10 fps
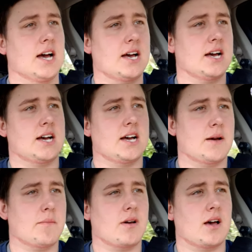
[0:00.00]

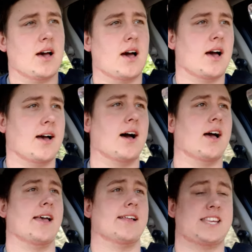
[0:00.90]

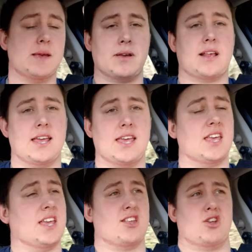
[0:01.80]
Um, typically,